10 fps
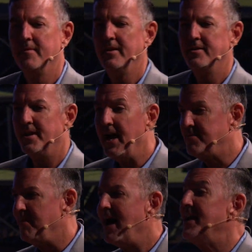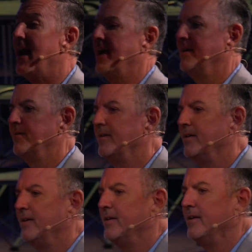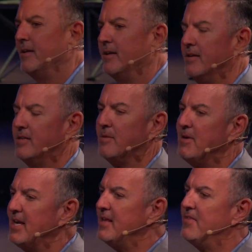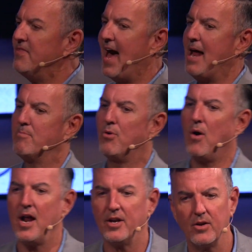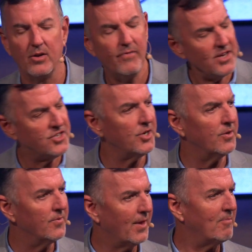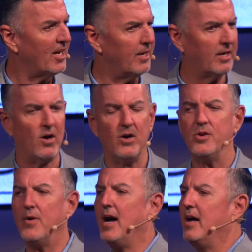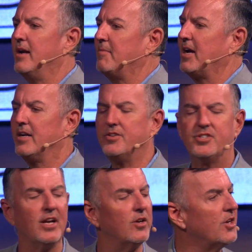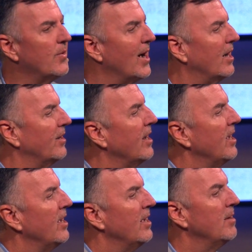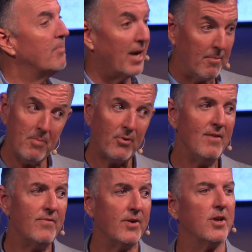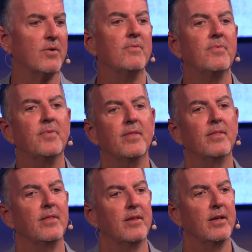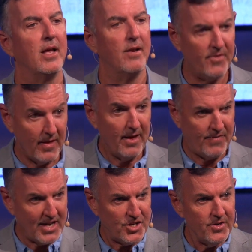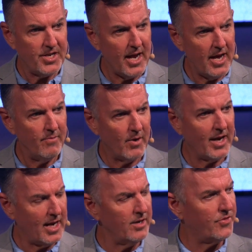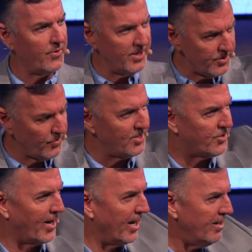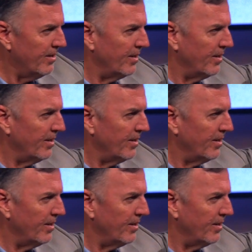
Today's my day to be that prodigal. If that's you, I'm not going to call you out, I'm not going to single you out, but I'm going to pray for you. And if, if that's you today, when I count to three, just raise your hand.